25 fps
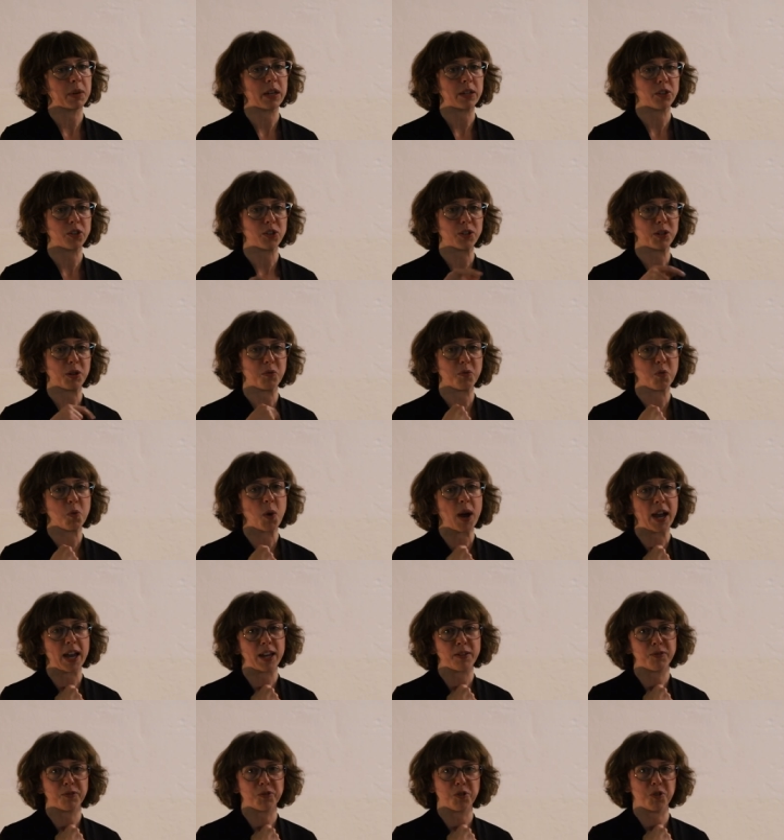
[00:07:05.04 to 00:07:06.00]
much
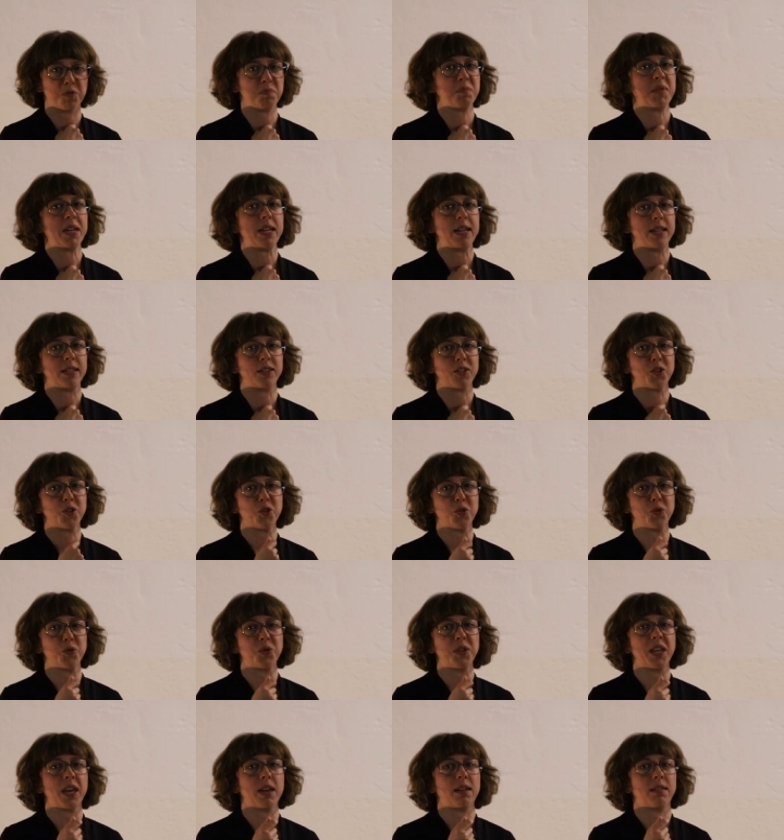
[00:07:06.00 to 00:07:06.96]
why way for me
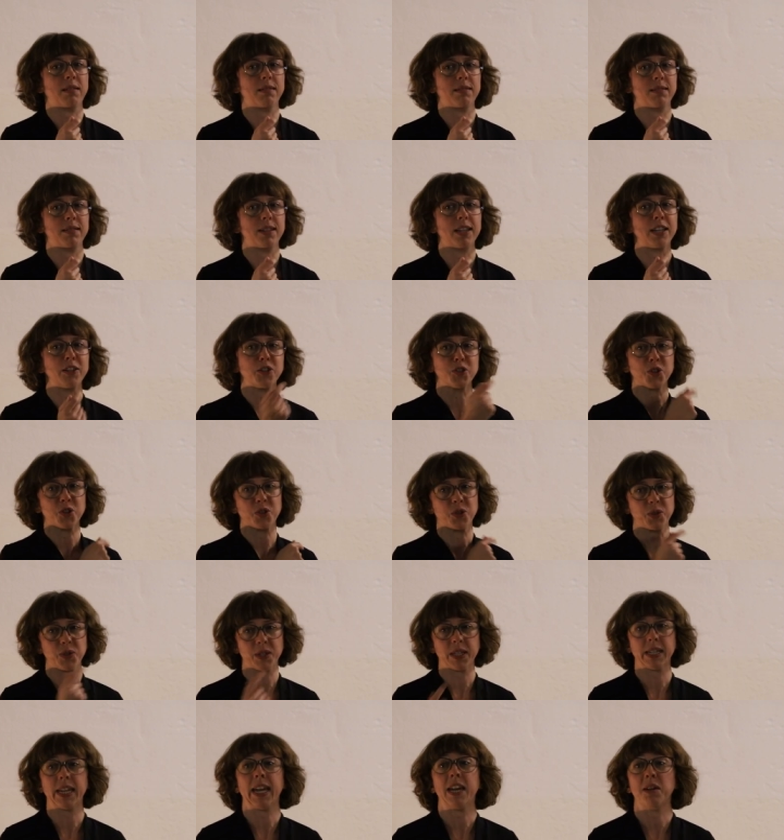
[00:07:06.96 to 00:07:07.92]
to then
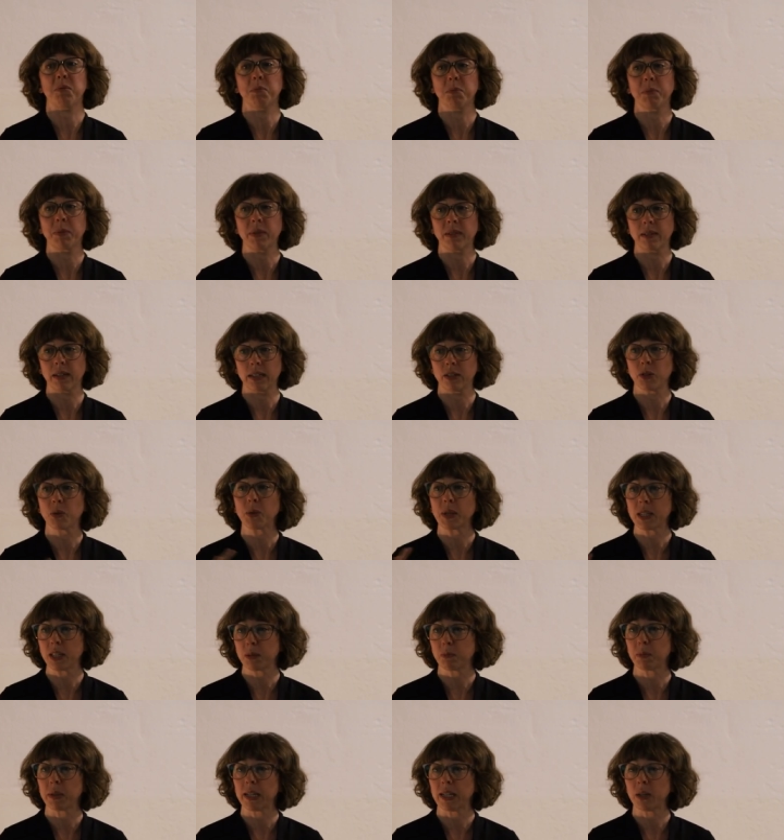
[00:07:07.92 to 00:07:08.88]
introduce Campus and to
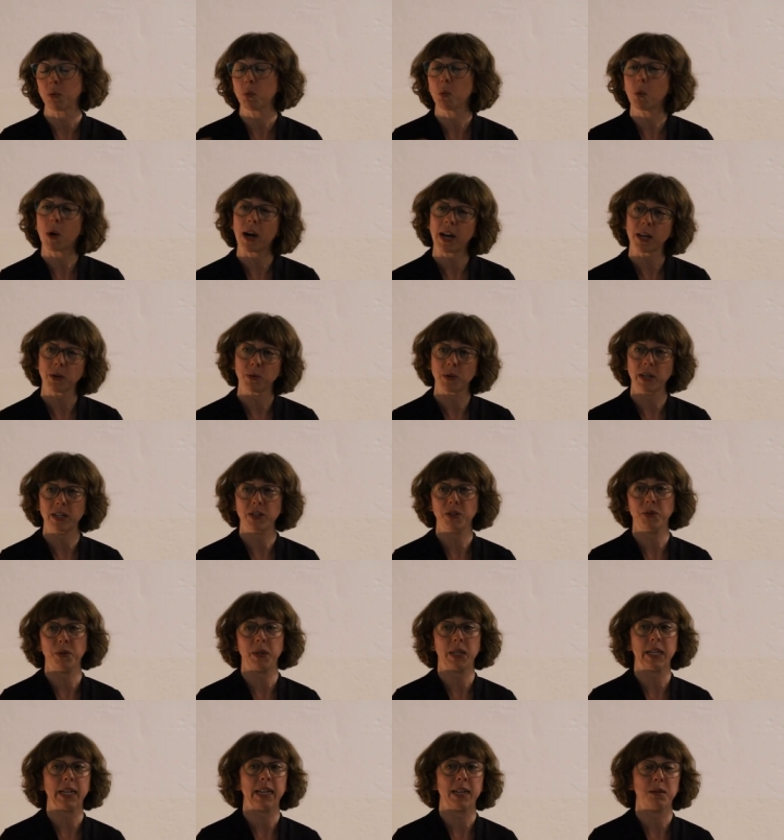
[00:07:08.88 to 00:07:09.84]
explain why we are
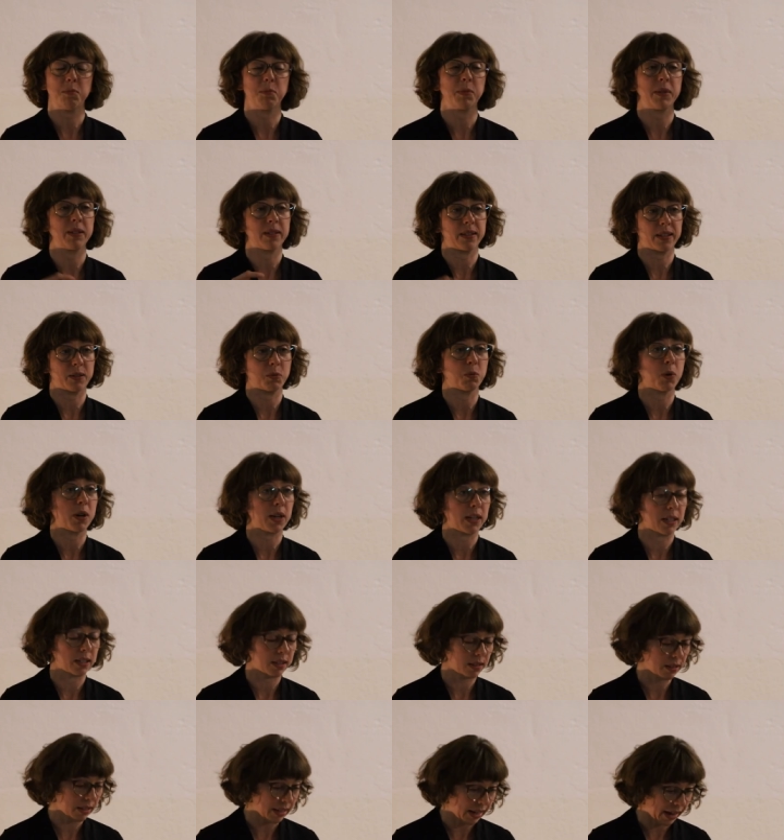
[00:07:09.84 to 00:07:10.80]
doing Campus and why
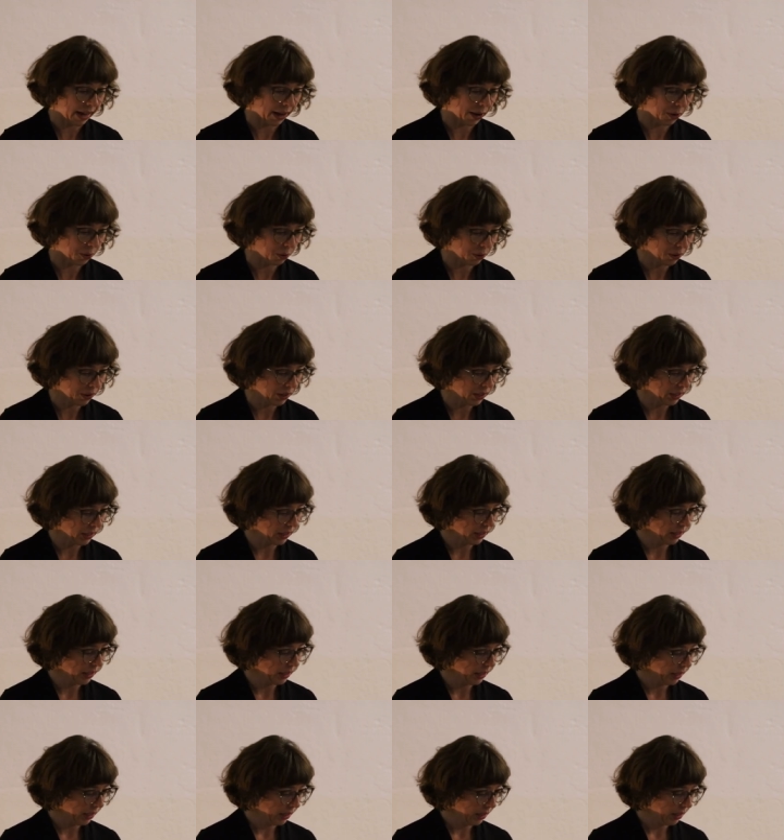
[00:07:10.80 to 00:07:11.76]
now.
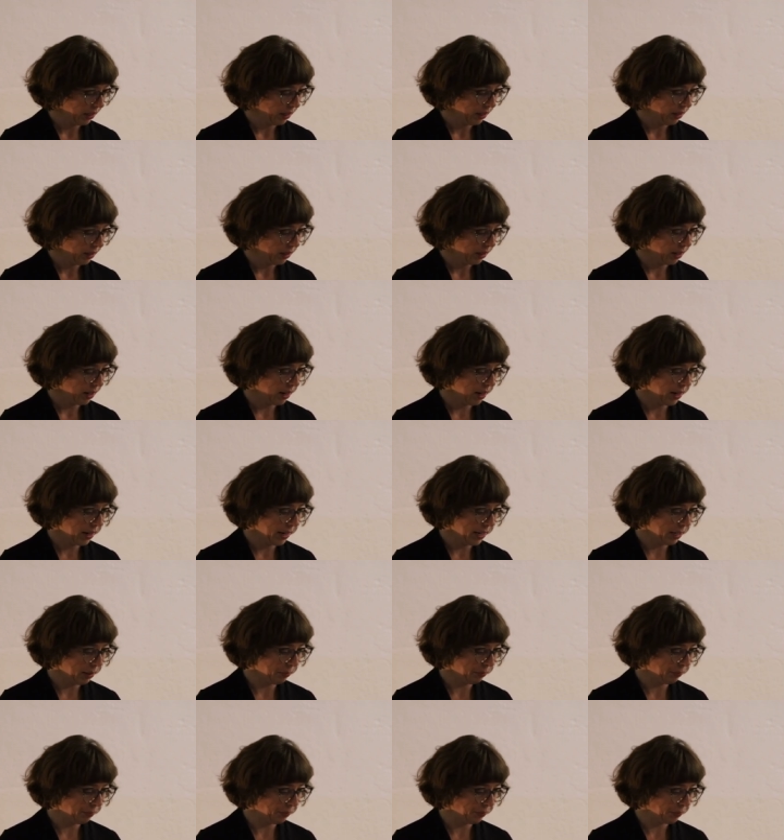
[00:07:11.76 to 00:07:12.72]

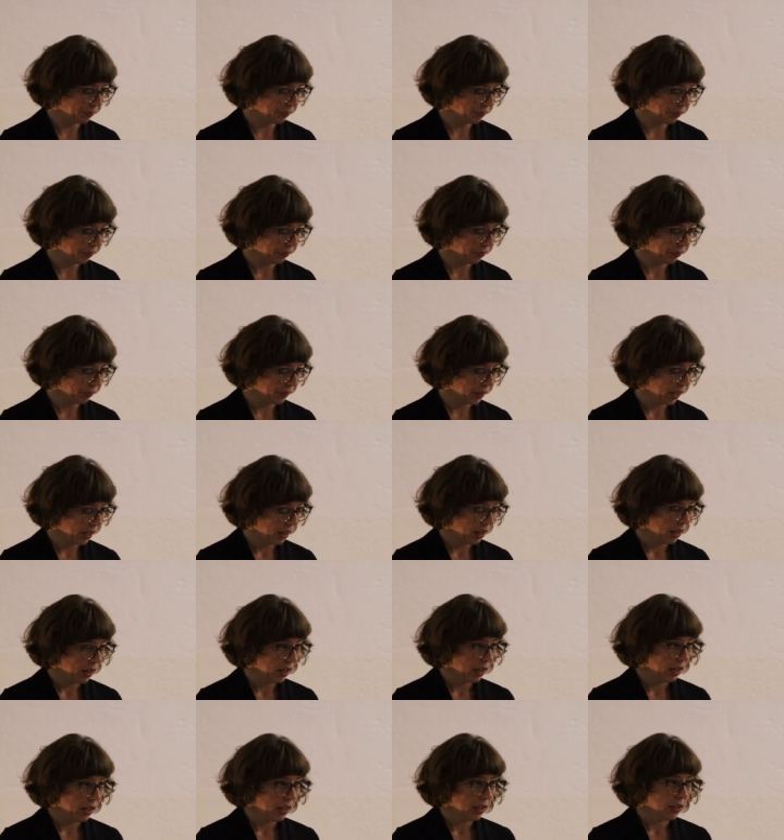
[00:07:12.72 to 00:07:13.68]
Um,
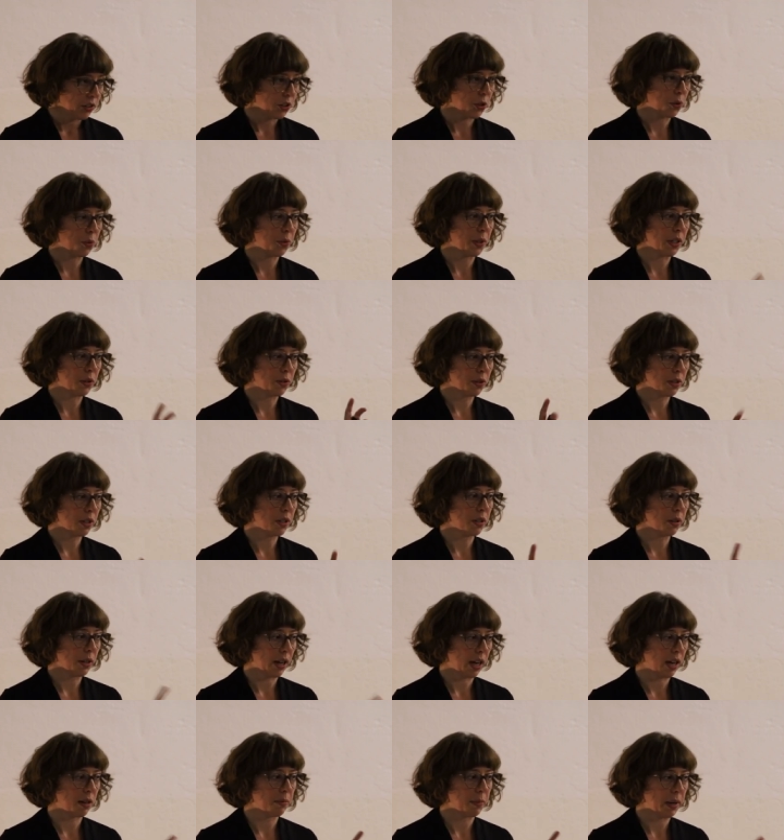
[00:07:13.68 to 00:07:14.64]
so in order
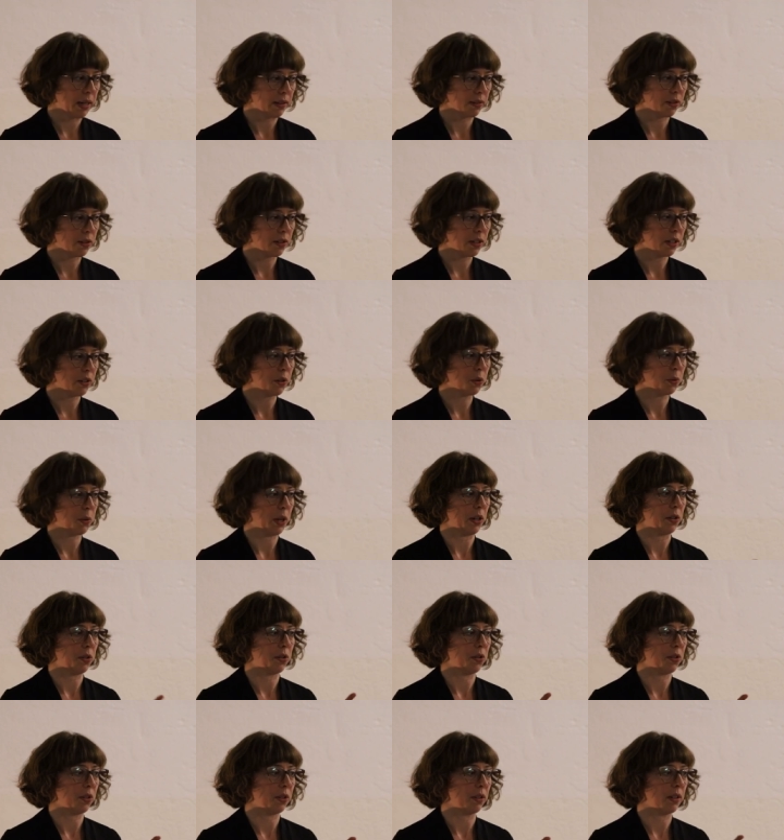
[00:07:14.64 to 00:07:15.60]
to help answer this
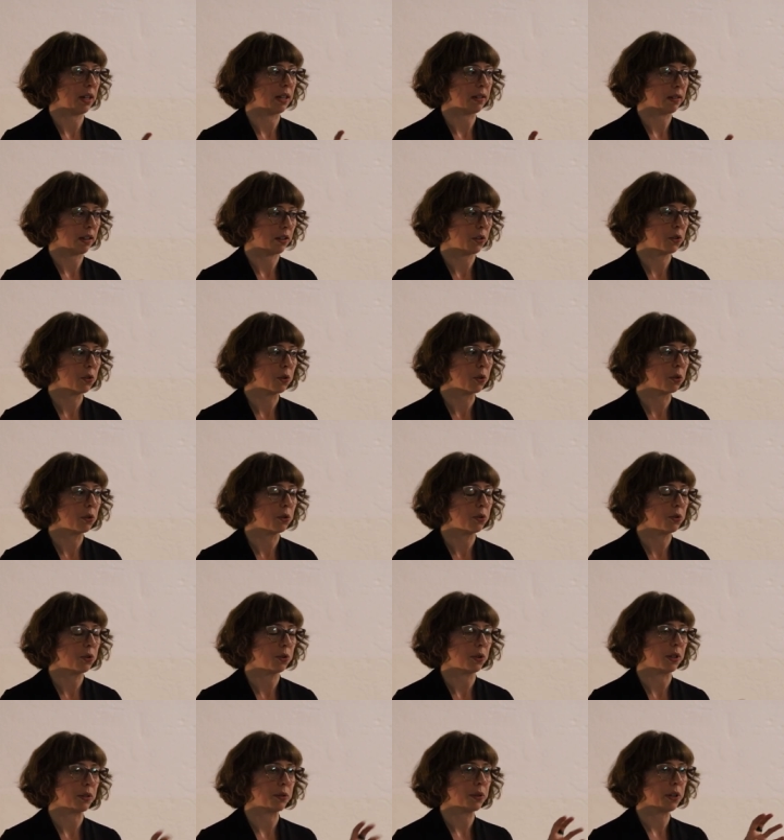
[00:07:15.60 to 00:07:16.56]
question, as I
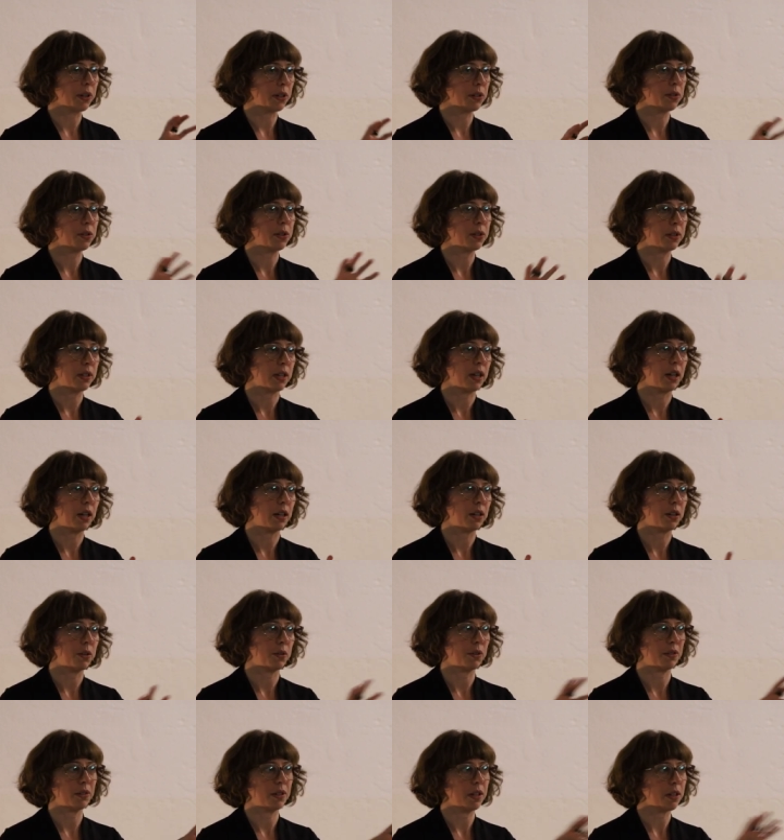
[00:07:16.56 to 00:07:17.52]
told you, I'm going to
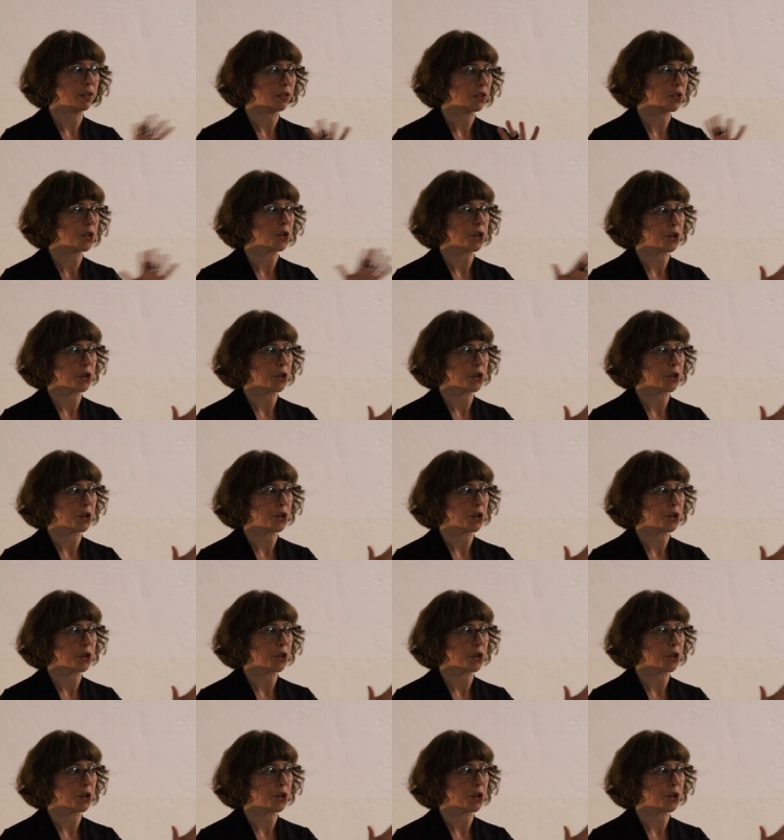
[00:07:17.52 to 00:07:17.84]
take you on this